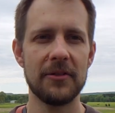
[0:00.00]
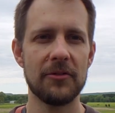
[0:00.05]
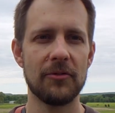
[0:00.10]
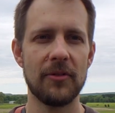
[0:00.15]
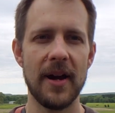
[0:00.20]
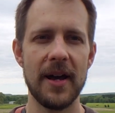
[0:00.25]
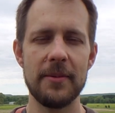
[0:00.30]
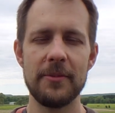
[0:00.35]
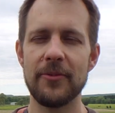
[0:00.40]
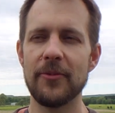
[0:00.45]

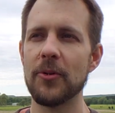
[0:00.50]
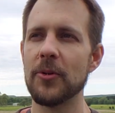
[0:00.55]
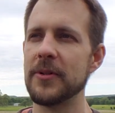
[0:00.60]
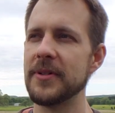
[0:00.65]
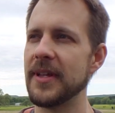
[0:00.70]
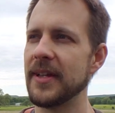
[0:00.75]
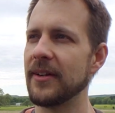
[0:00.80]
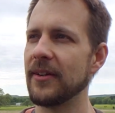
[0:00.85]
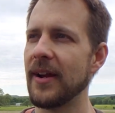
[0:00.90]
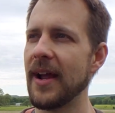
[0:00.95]
right before
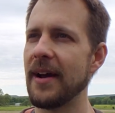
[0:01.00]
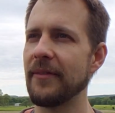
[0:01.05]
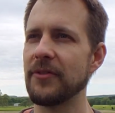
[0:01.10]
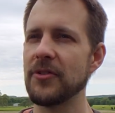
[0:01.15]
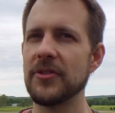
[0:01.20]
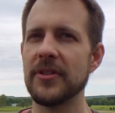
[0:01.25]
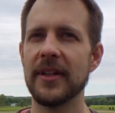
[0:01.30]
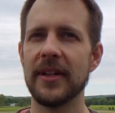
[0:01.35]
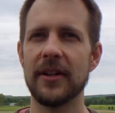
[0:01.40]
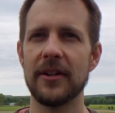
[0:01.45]
dinner, after
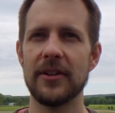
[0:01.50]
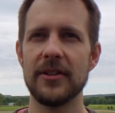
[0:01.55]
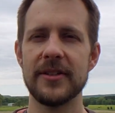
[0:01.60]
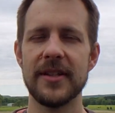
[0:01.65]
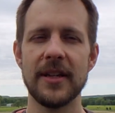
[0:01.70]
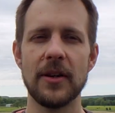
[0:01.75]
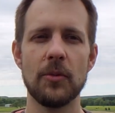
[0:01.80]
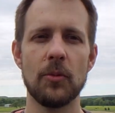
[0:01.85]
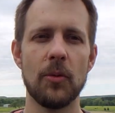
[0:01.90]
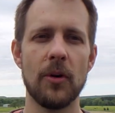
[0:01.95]
dinner, you
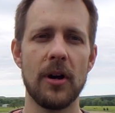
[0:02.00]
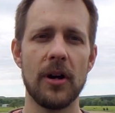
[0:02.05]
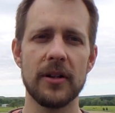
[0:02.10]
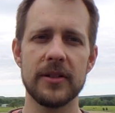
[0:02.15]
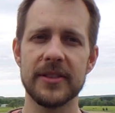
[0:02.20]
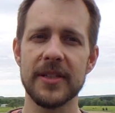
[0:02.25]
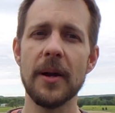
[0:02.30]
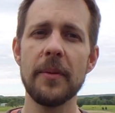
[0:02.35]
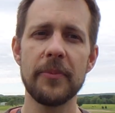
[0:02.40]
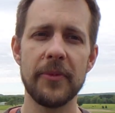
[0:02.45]
take a walk,
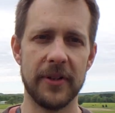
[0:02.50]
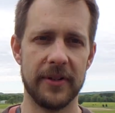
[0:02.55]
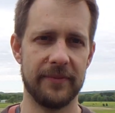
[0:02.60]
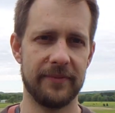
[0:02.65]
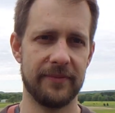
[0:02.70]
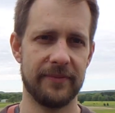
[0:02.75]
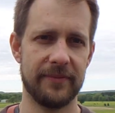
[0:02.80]
something,